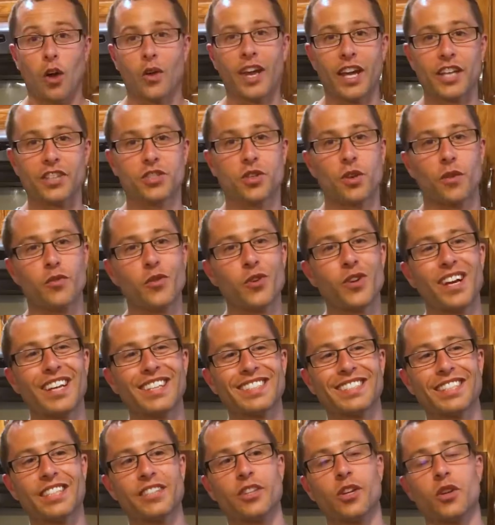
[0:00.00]
Okay, so if you
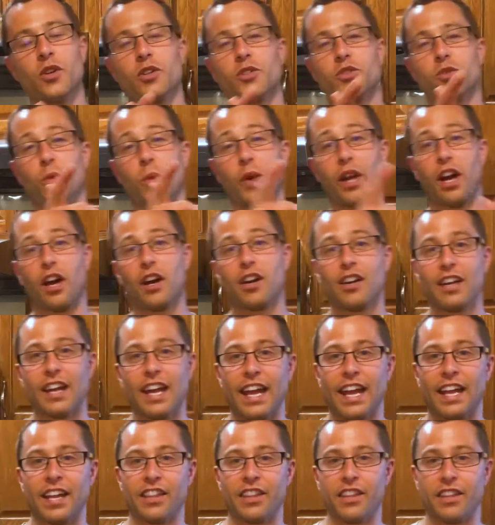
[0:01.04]
guys didn't notice, we are
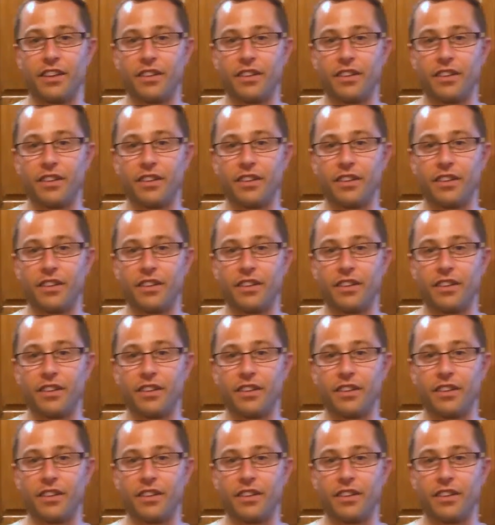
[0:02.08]
at